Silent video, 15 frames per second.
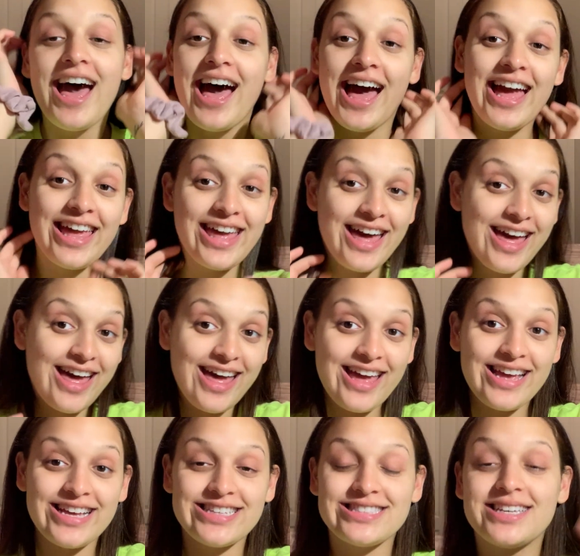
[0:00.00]
Hi
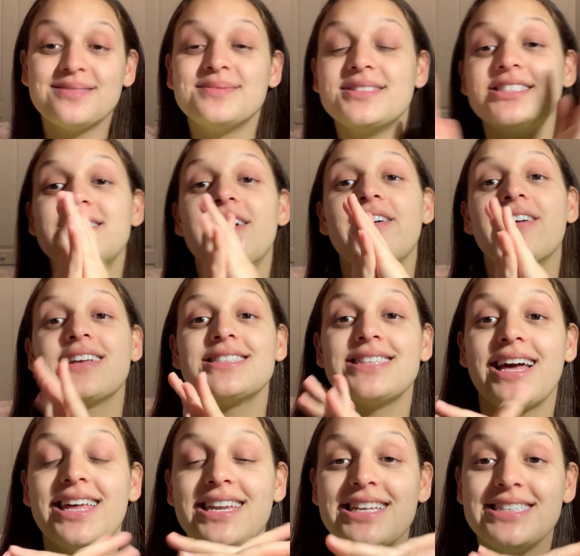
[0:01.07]
guys, I'm so
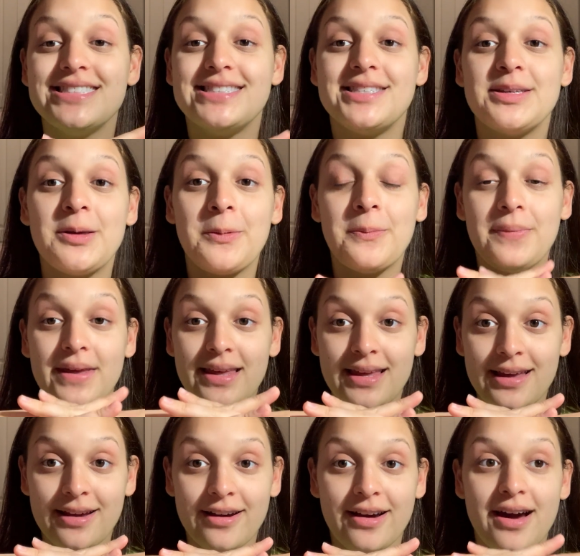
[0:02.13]
excited to be
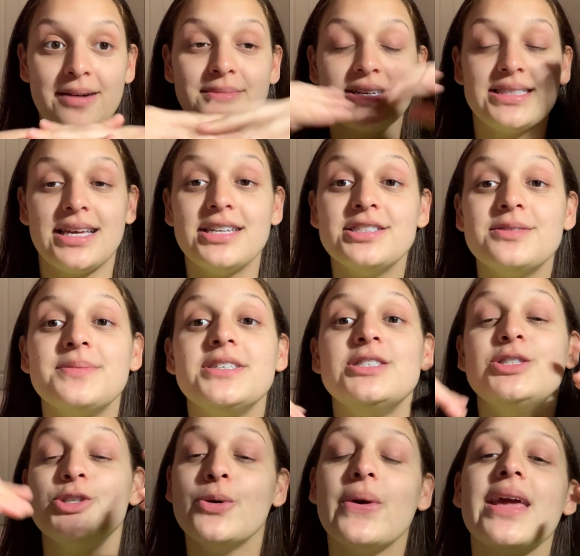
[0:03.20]
here. I'm excited to be
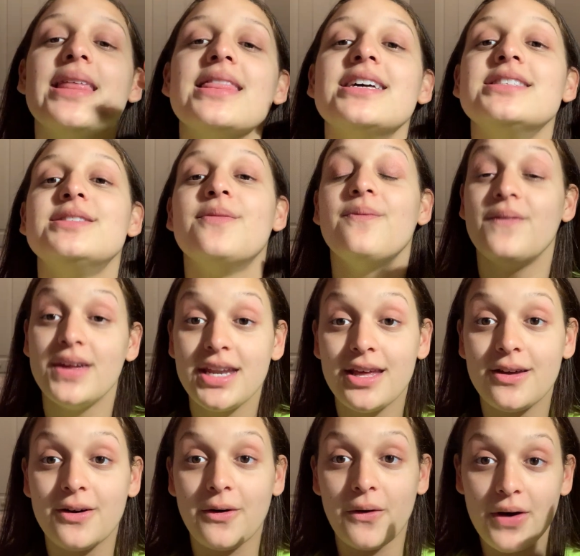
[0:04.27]
doing this
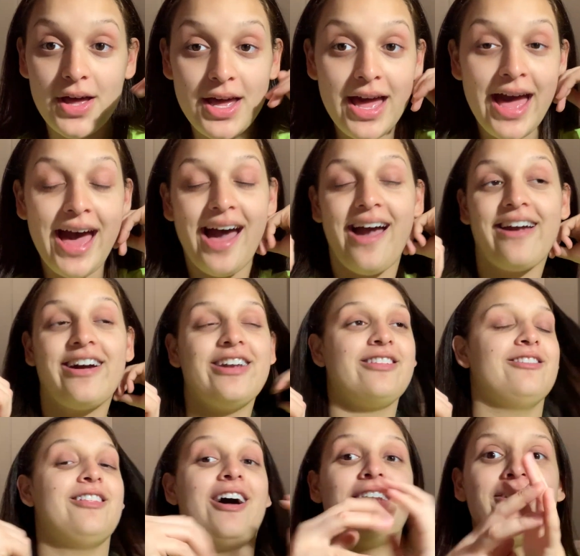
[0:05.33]
video. I got a
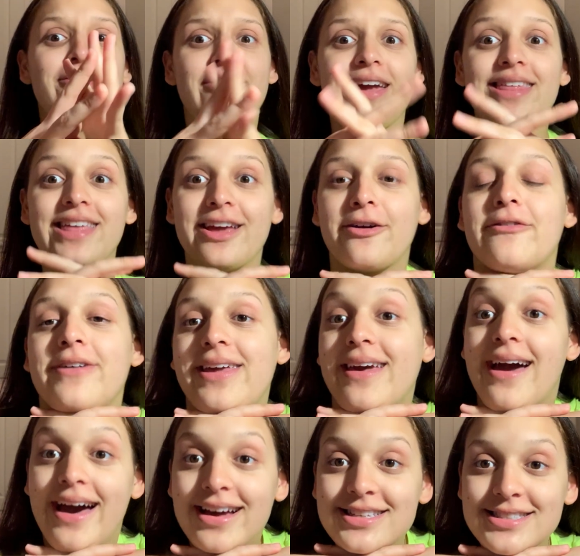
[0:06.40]
lot of great
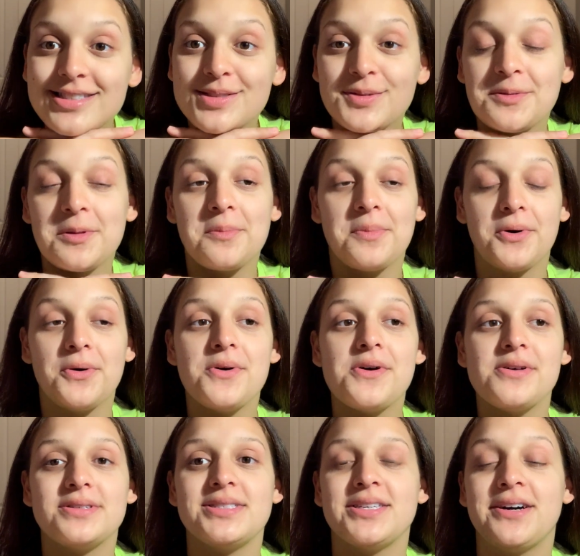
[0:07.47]
reactions from the
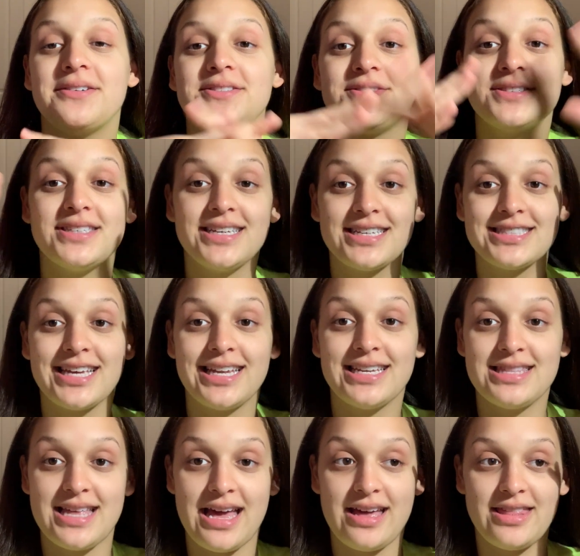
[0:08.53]
poll, so I was really excited
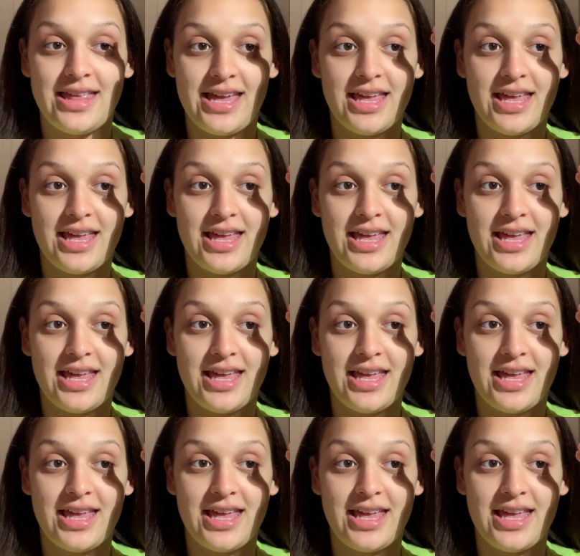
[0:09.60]
that